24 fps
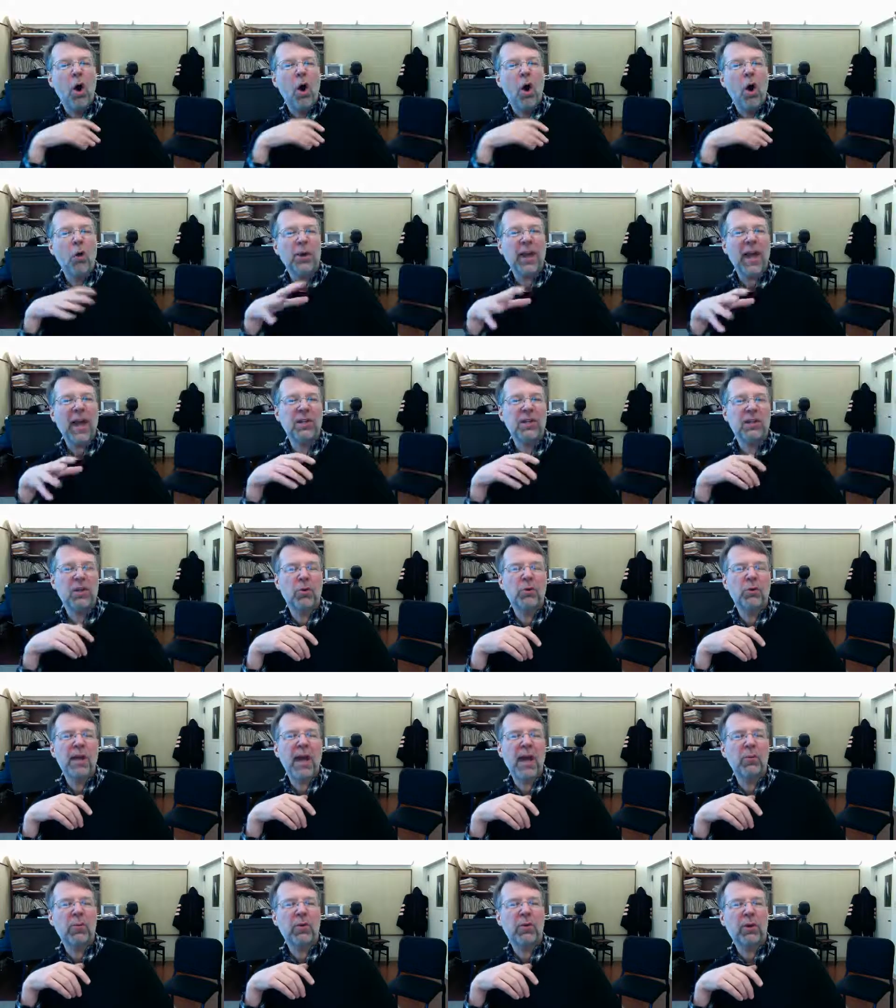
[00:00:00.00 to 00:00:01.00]
Okay, so
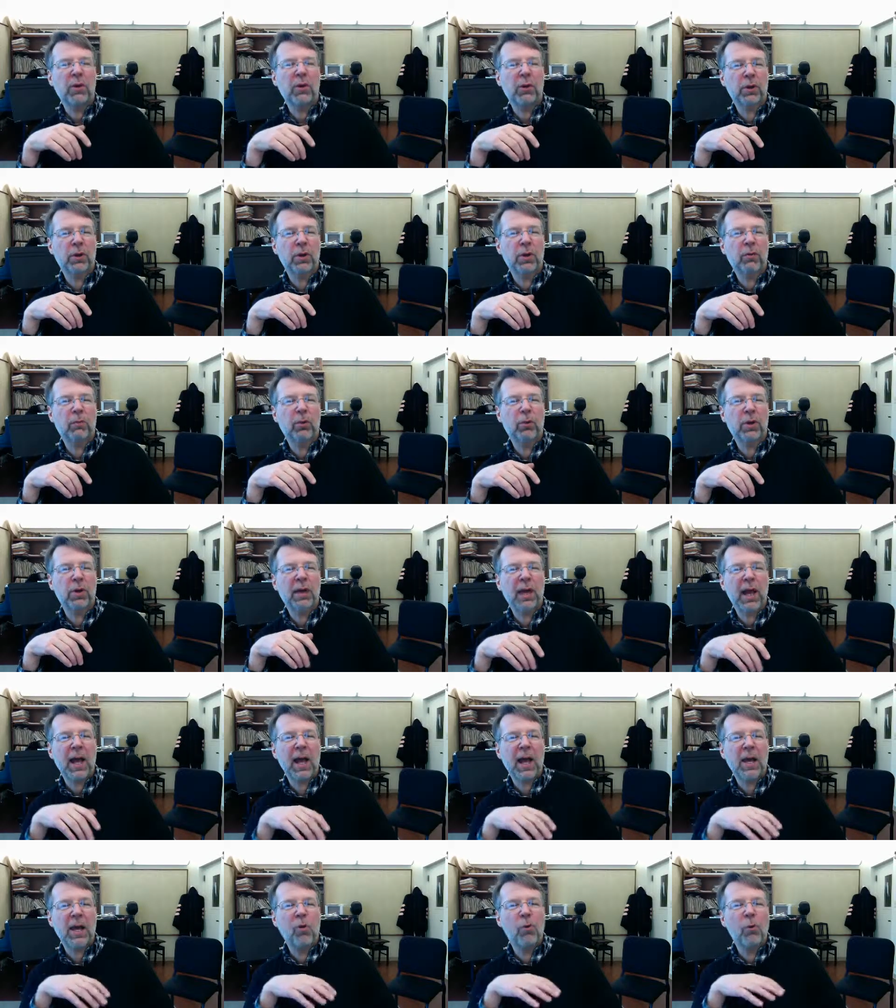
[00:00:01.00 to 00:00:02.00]
now we're going to work
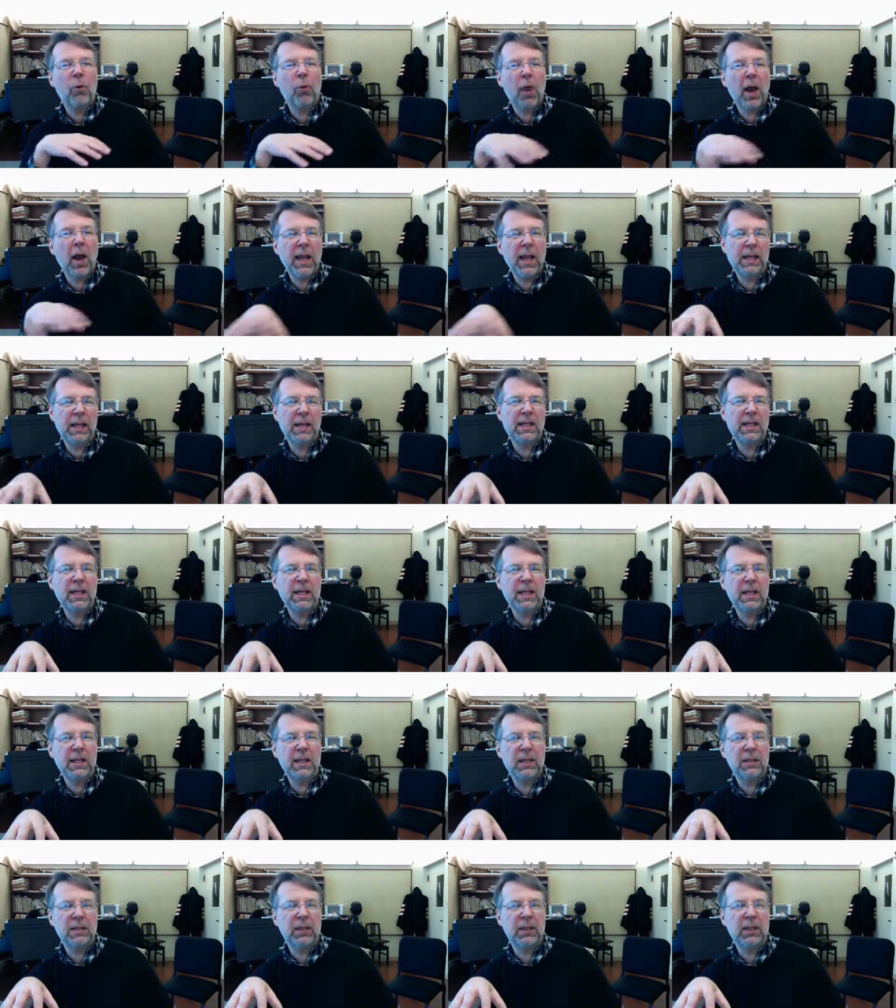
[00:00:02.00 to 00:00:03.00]
on writing key
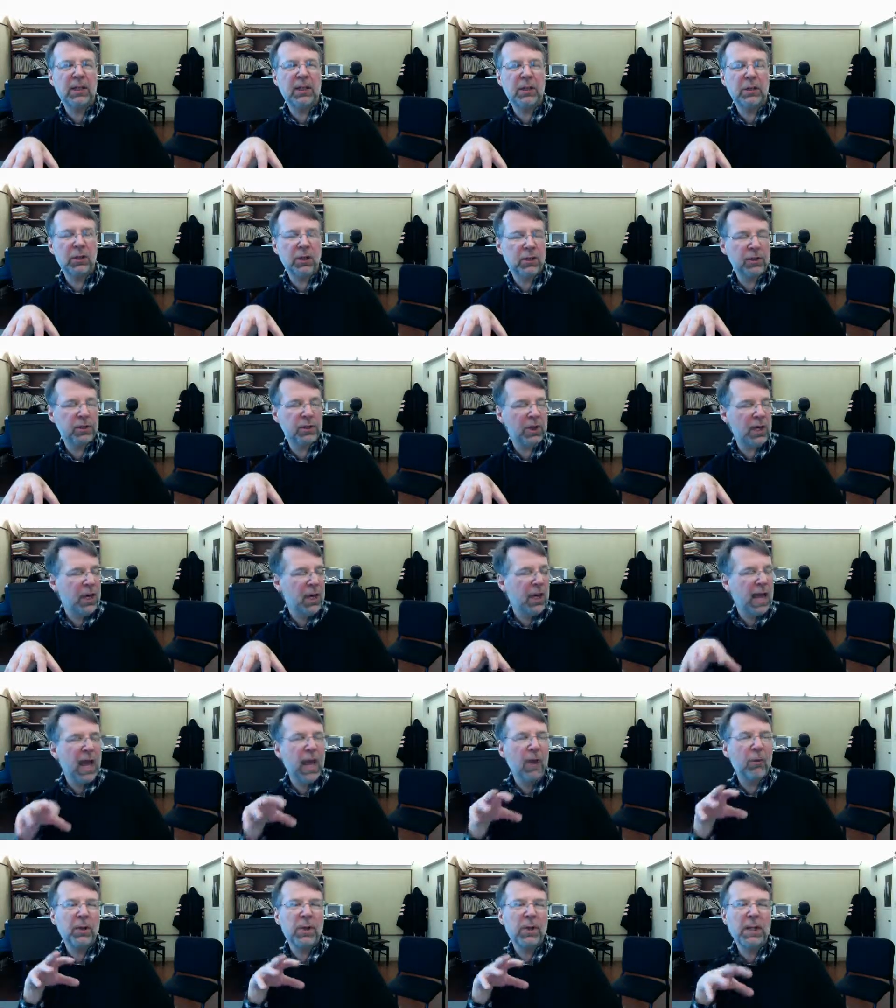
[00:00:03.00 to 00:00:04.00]
signatures,
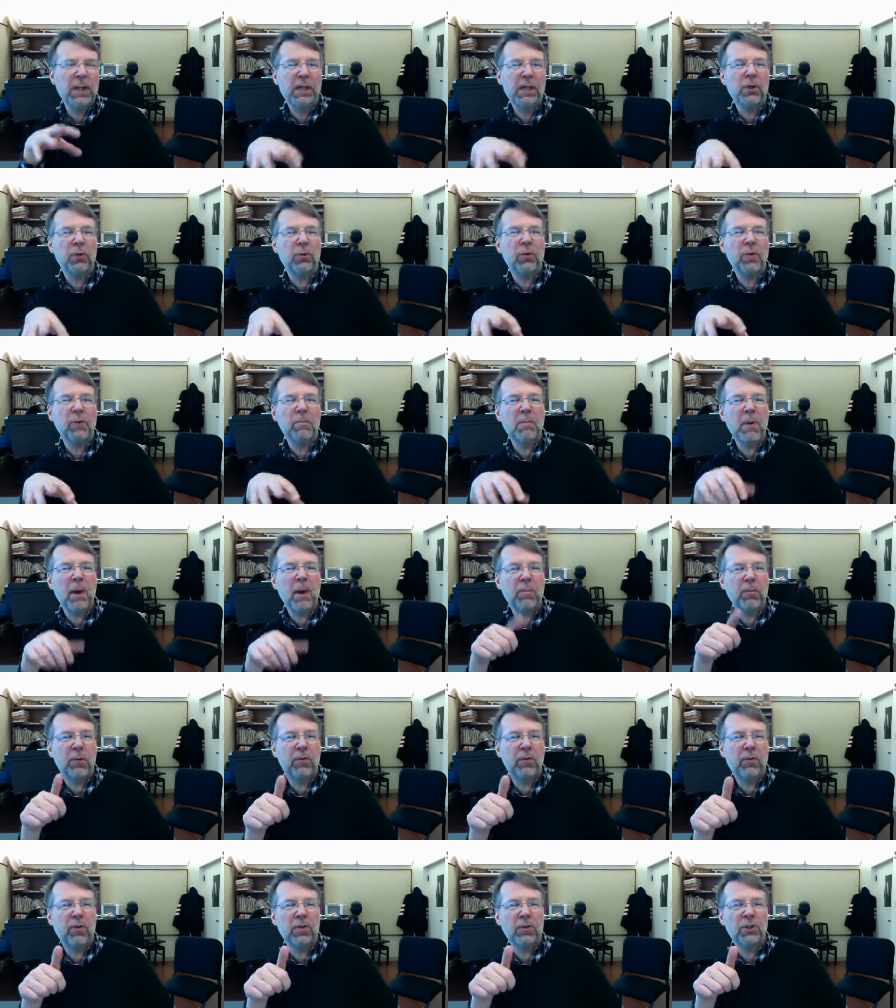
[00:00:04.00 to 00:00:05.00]
and we need to remember,
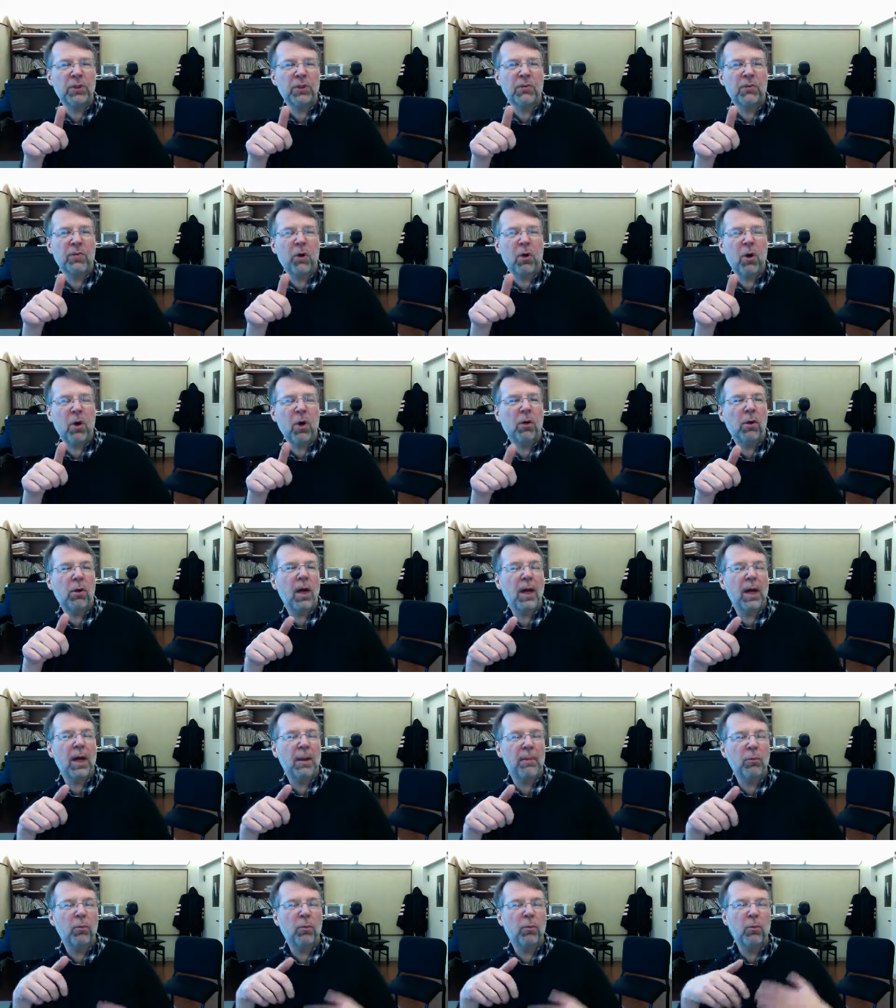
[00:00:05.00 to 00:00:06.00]
first of all,
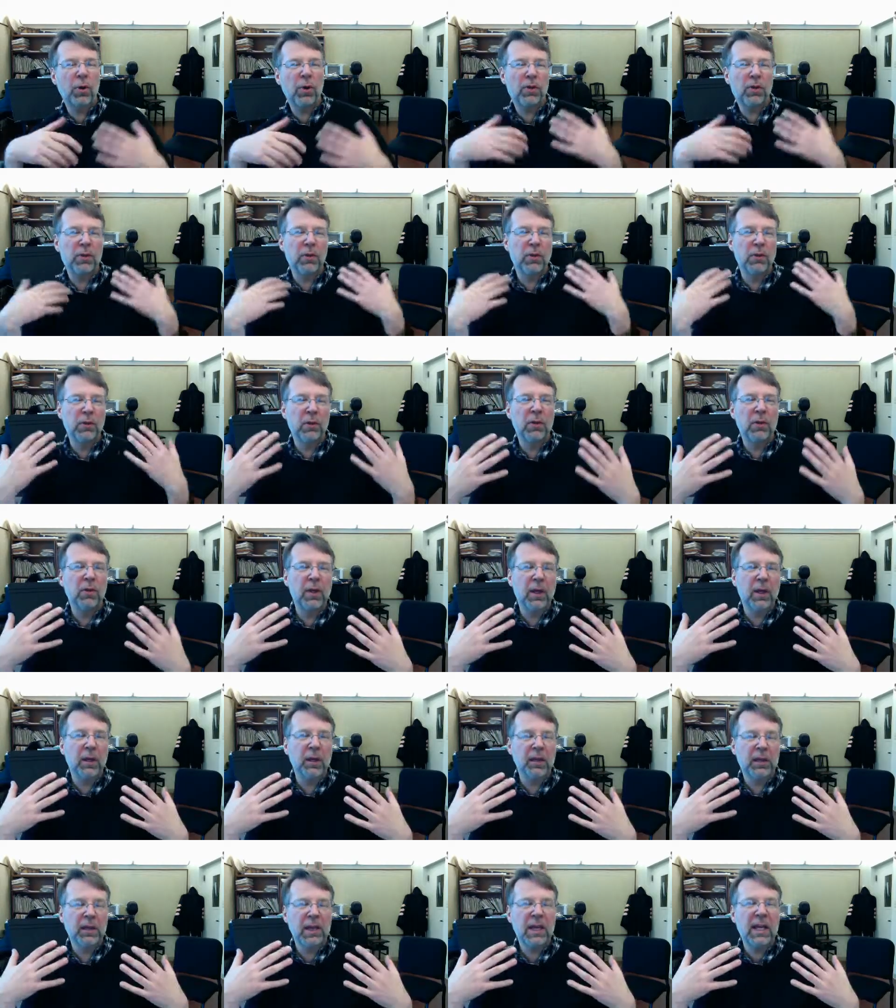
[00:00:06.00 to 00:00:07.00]
with
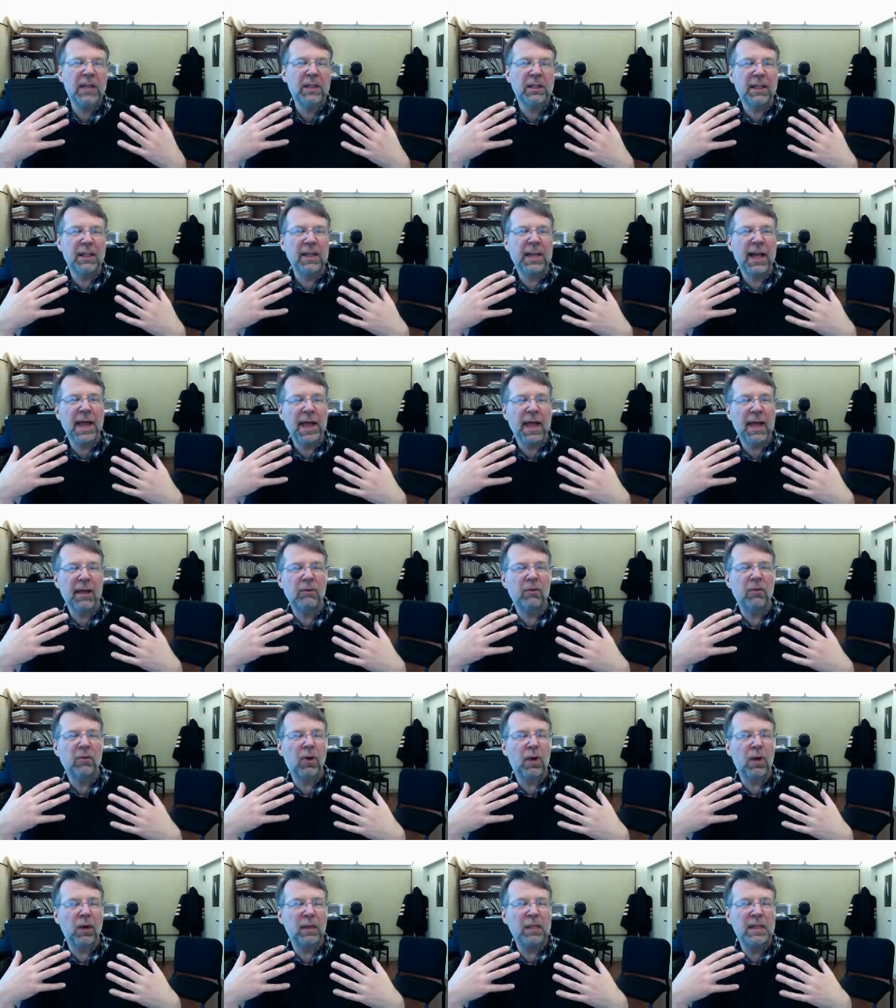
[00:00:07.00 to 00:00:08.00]
the keys that have
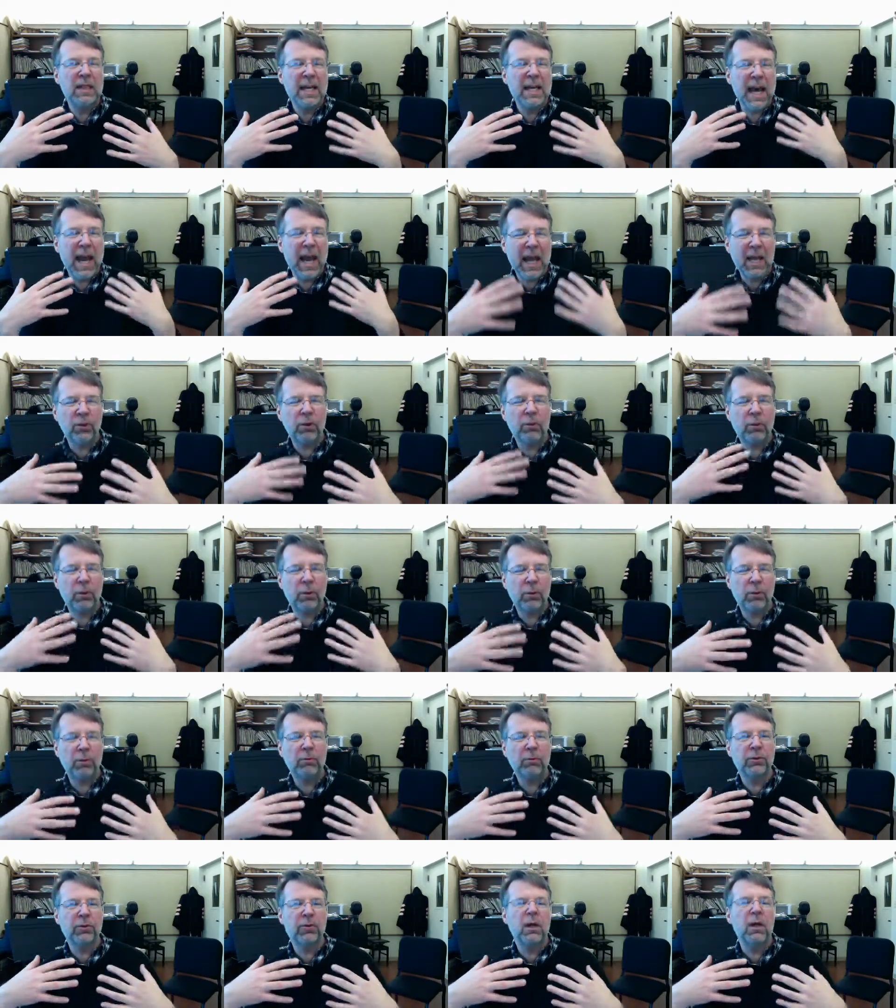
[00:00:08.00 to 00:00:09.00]

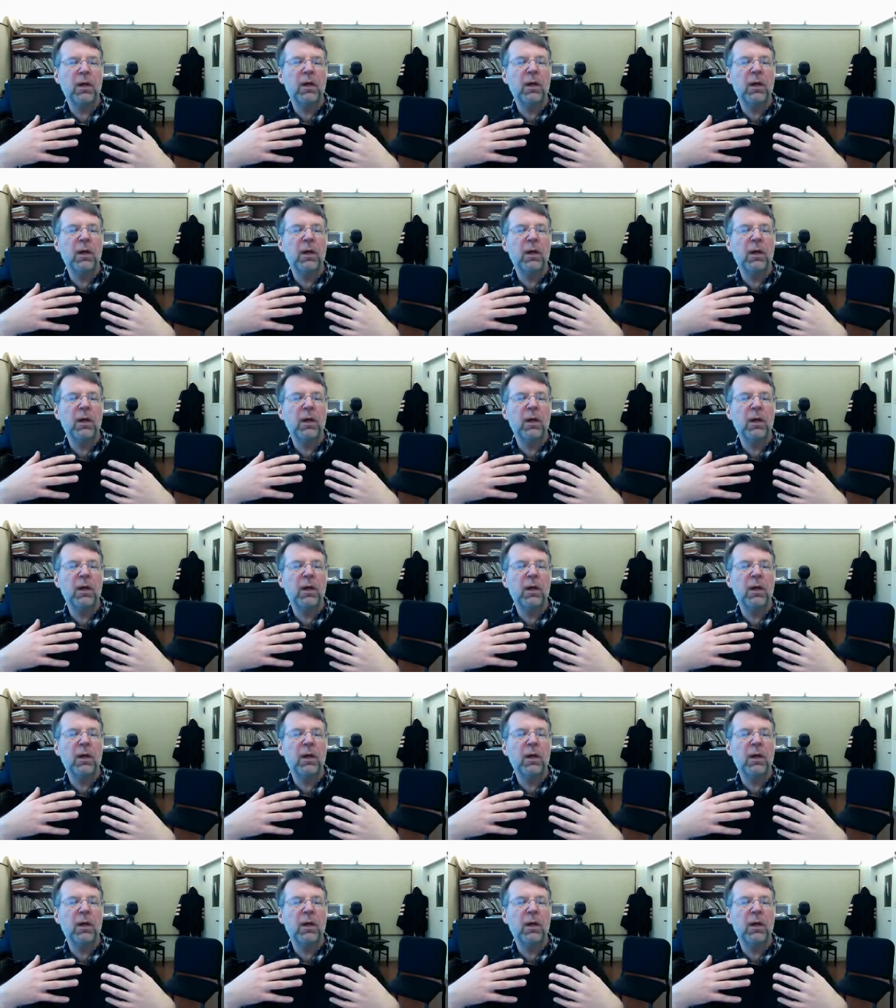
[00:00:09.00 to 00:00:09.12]
naturals